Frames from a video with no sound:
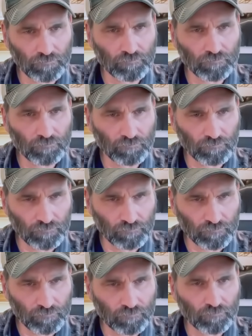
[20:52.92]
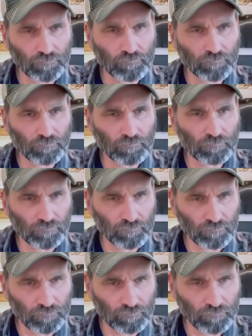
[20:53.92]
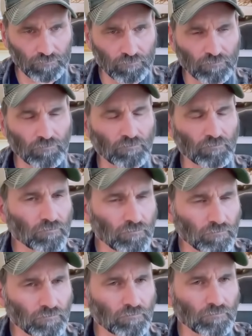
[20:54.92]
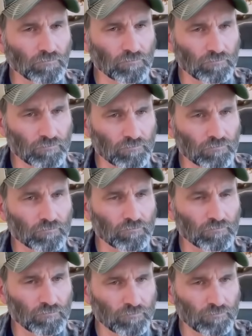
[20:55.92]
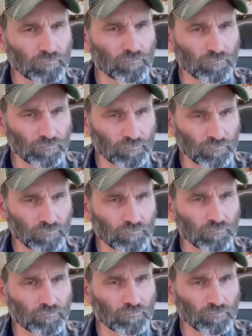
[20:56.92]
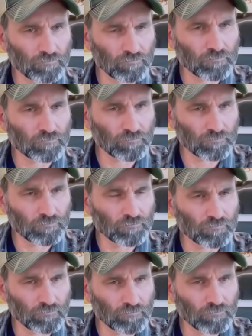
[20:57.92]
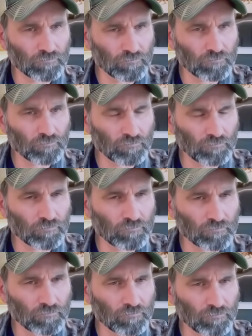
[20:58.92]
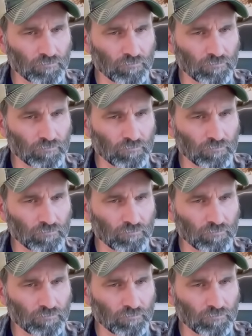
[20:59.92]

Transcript: The person shown says nothing.